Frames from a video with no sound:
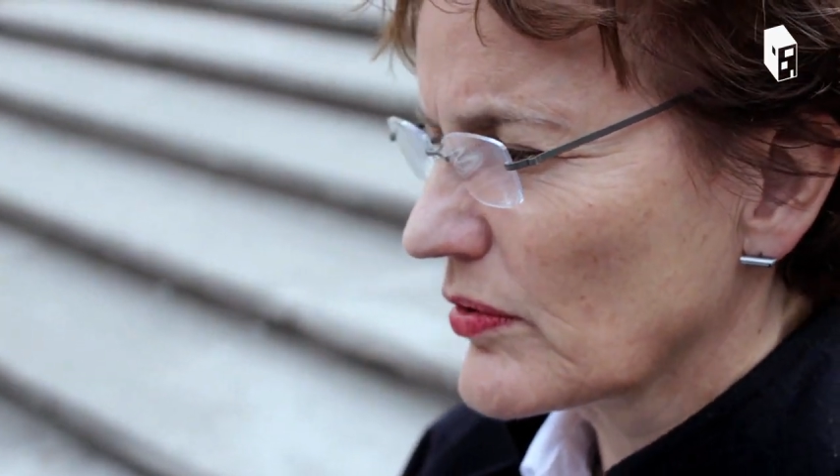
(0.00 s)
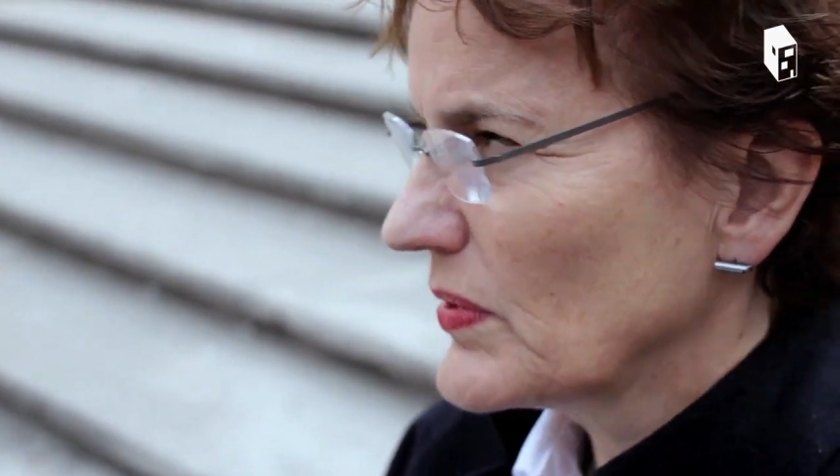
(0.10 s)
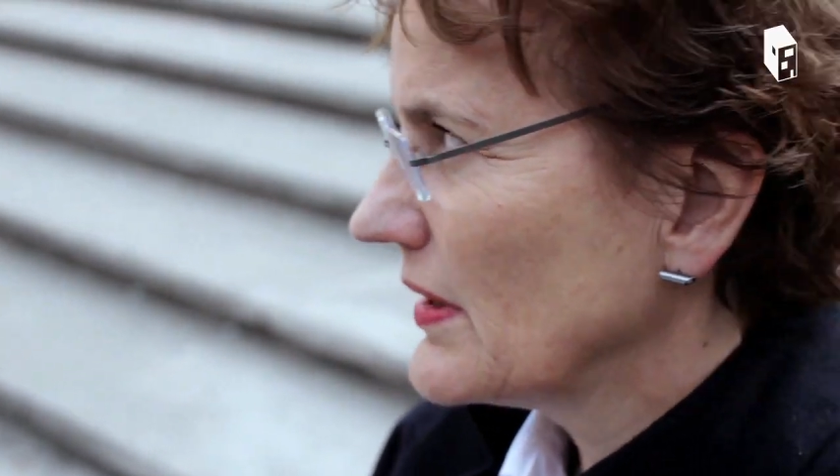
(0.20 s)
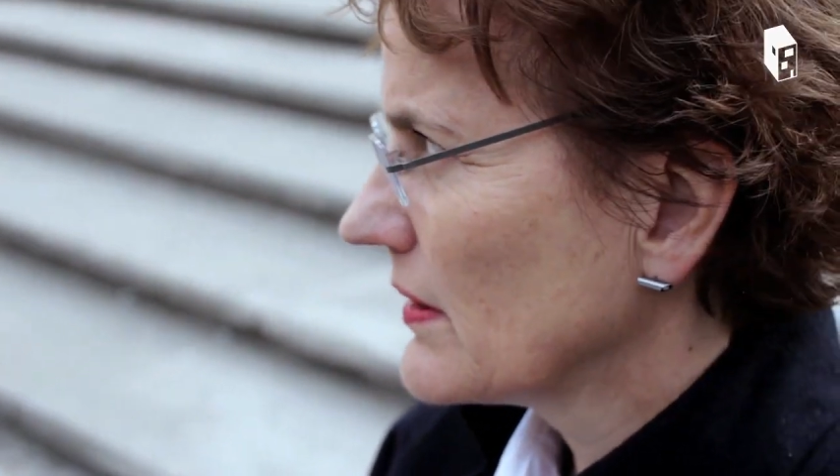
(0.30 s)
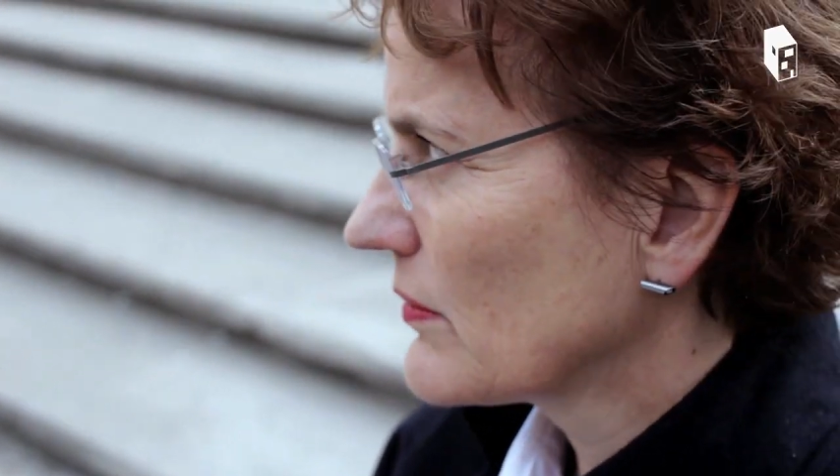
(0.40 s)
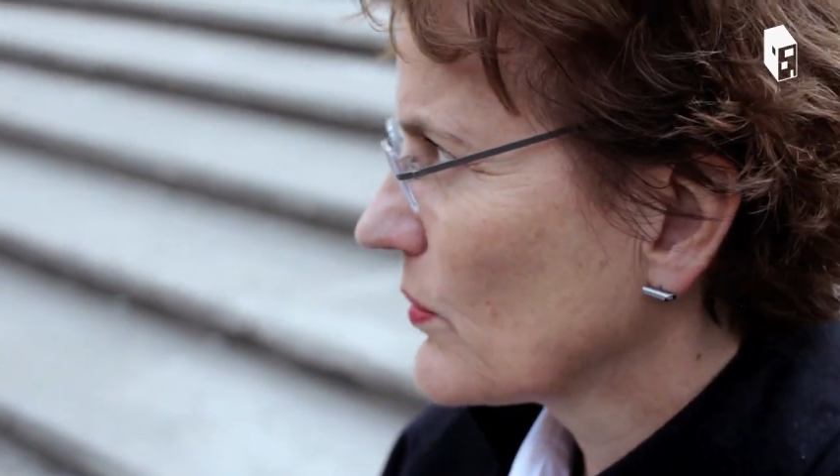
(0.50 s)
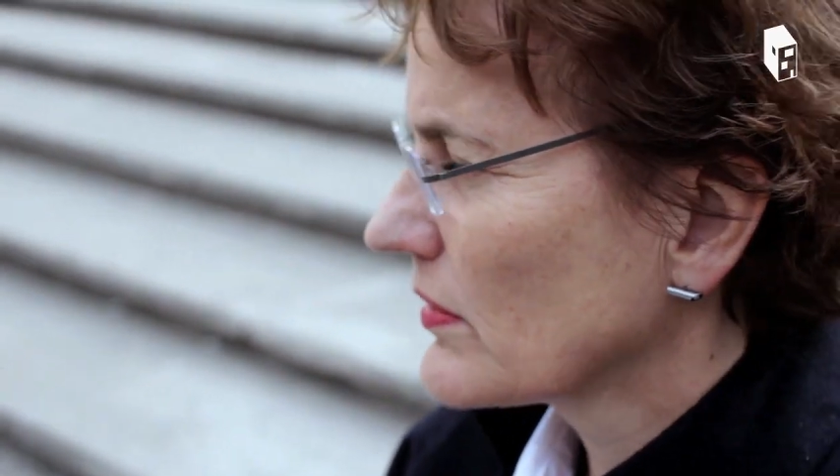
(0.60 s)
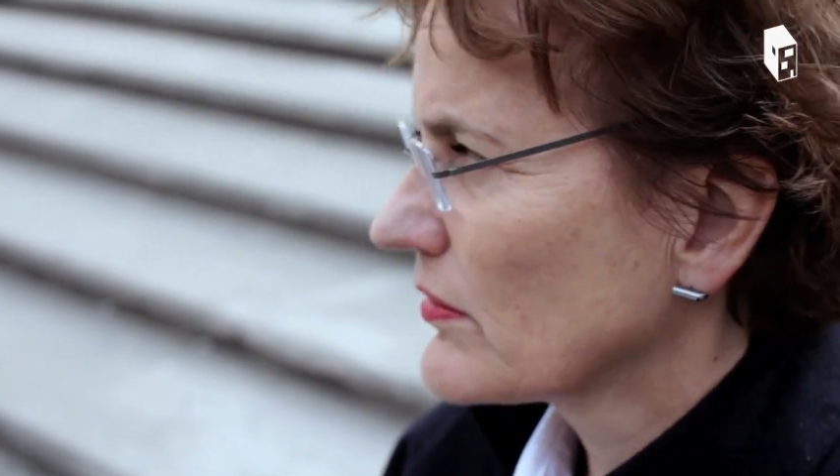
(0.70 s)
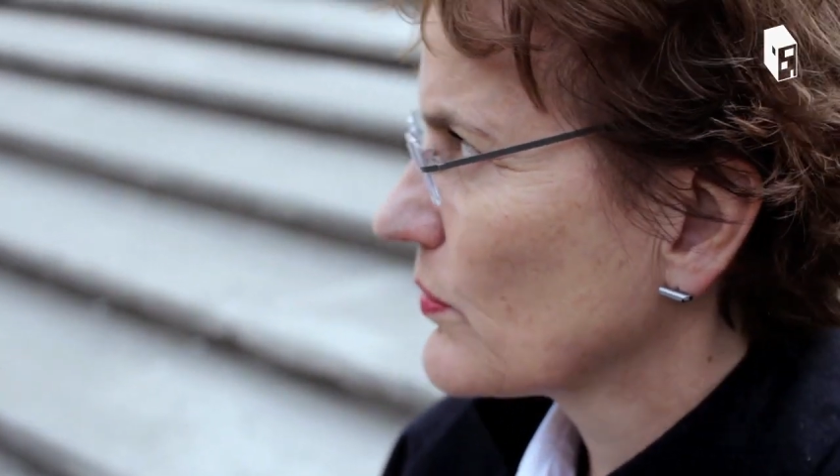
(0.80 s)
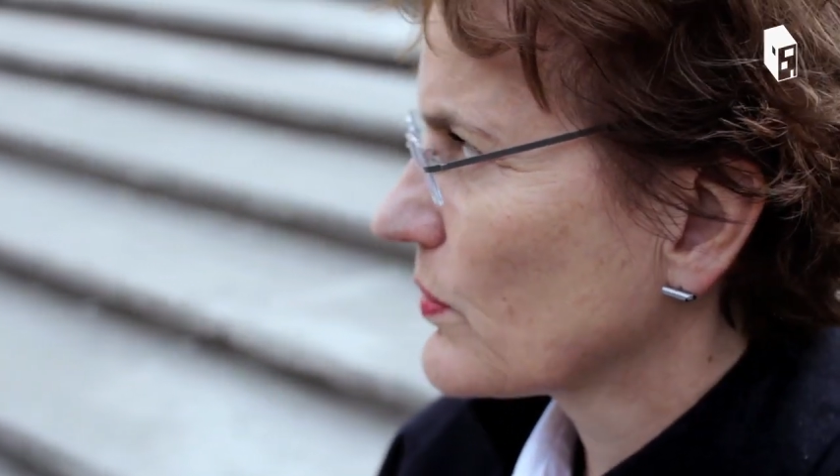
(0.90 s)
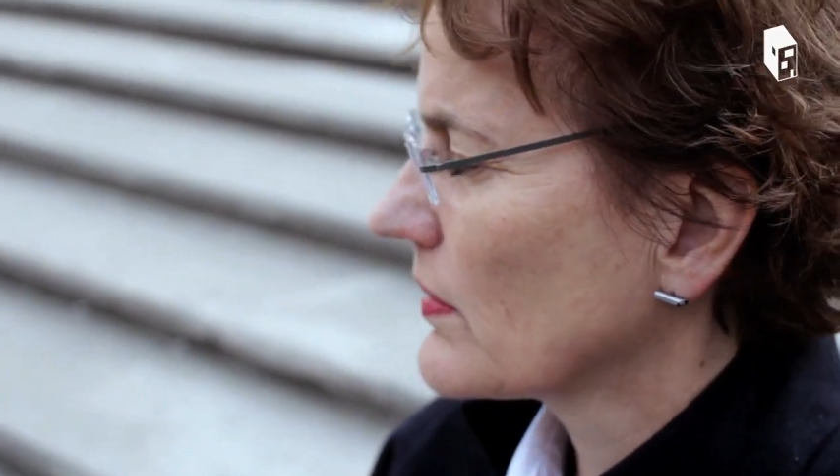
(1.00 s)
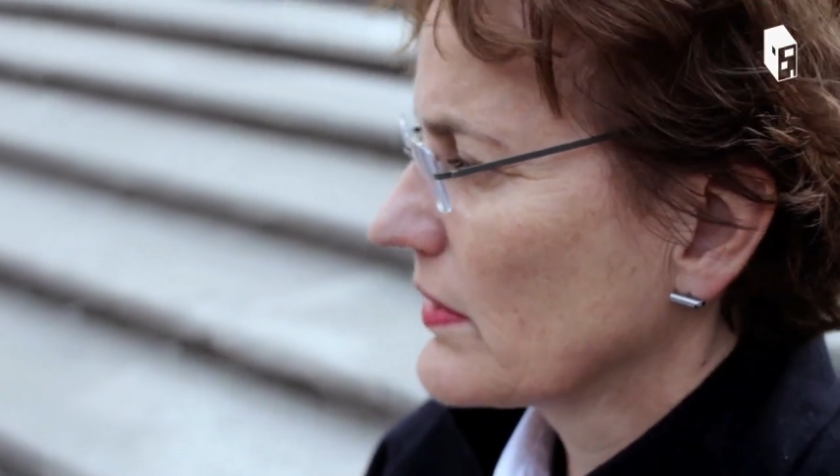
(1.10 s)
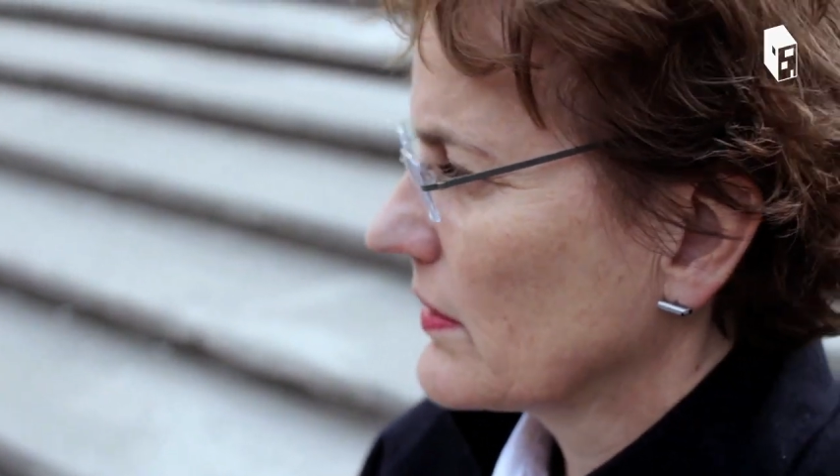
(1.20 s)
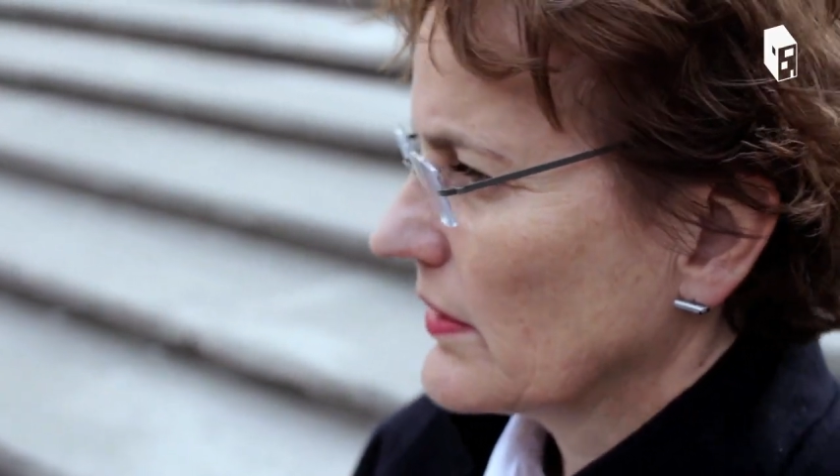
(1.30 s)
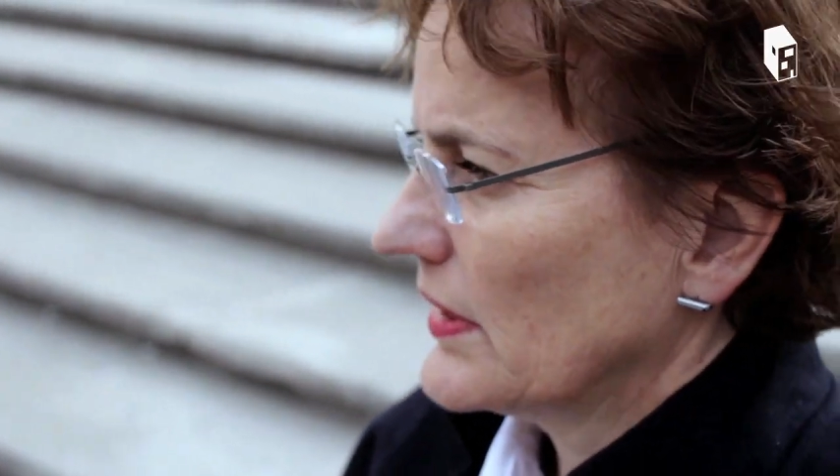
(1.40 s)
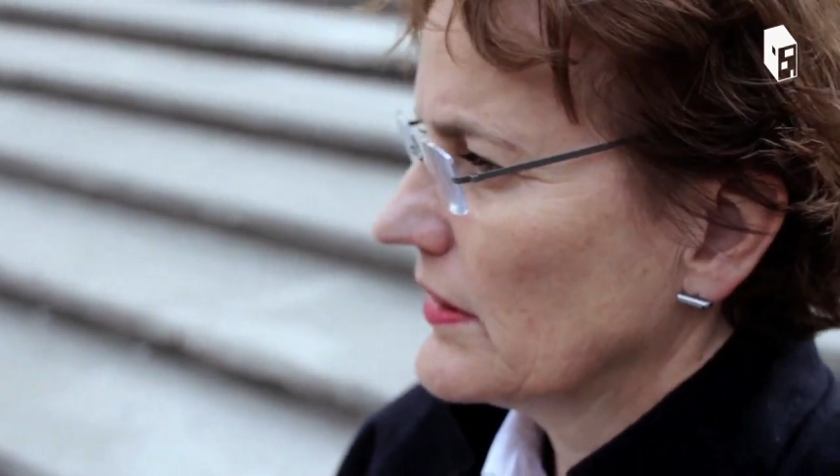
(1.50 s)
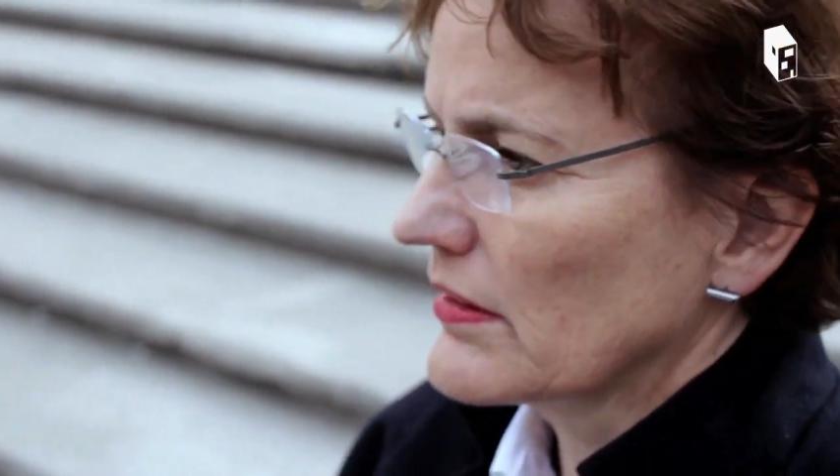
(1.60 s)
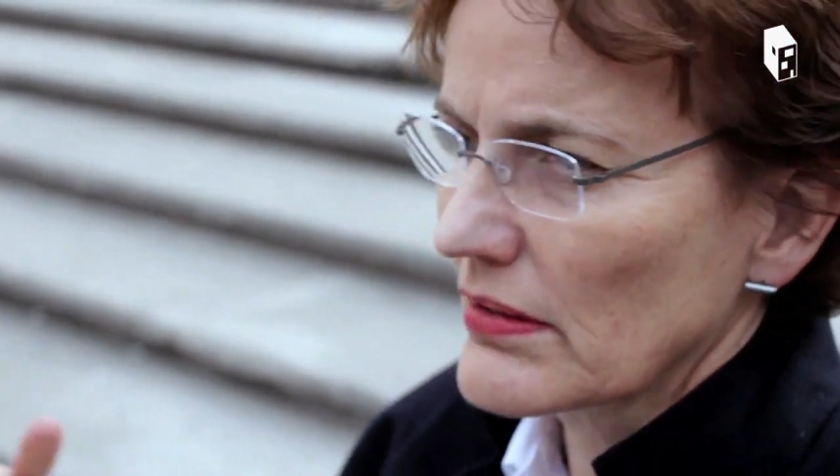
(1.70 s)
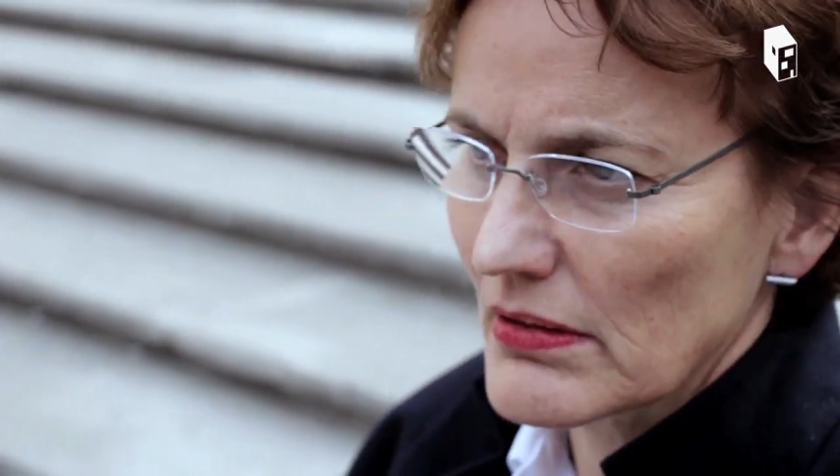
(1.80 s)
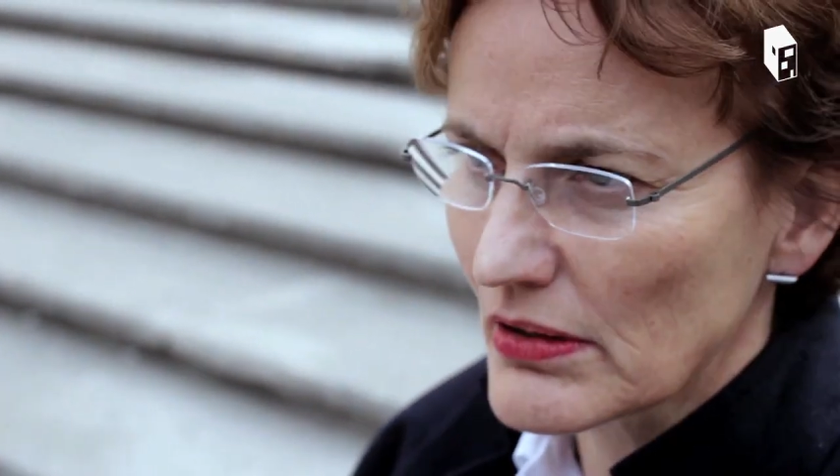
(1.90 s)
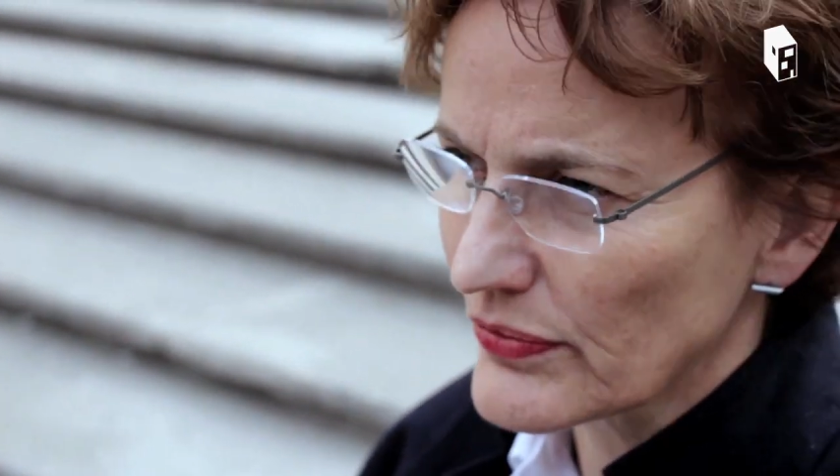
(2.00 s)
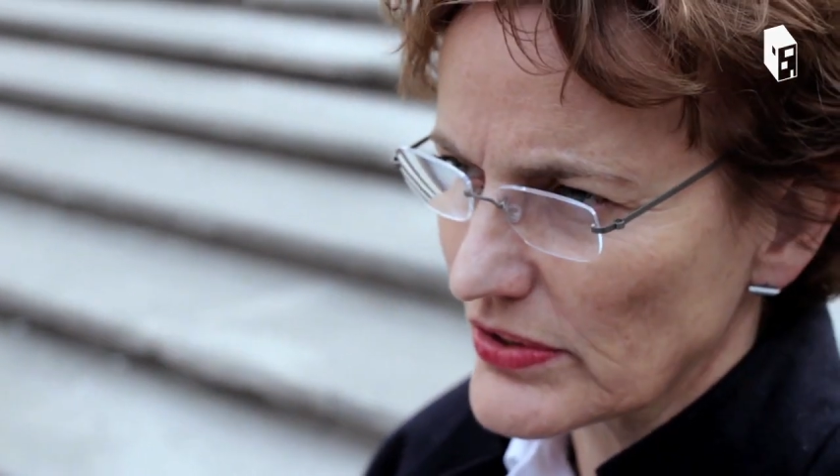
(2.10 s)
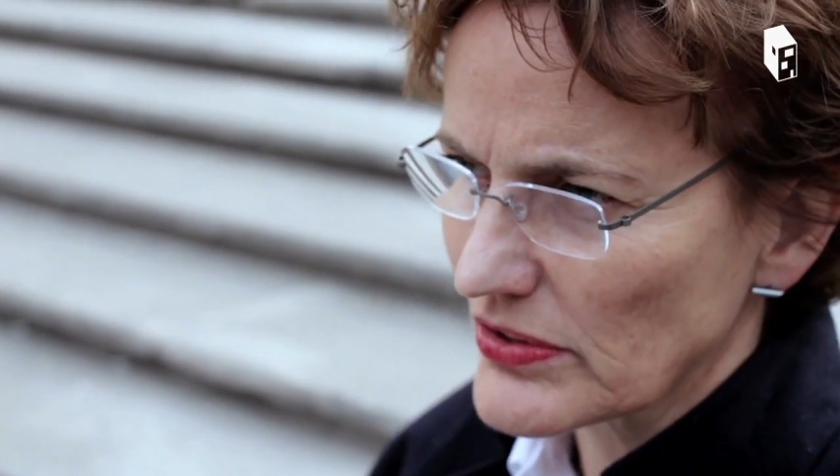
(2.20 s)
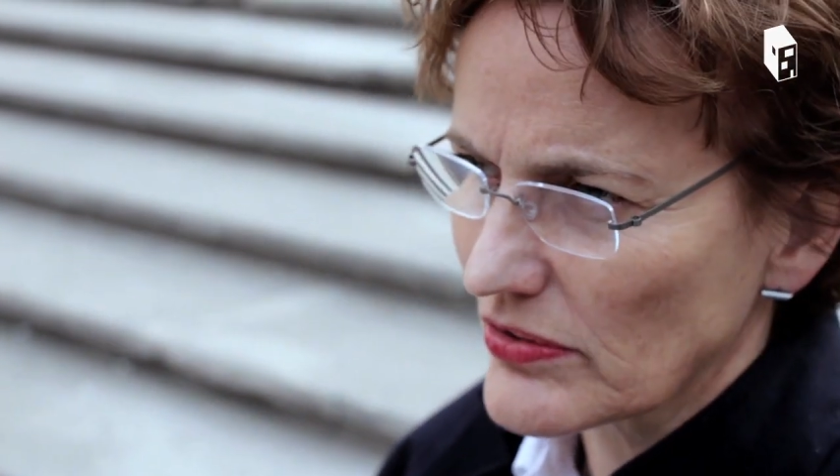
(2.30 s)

so we didn't want to work in another office.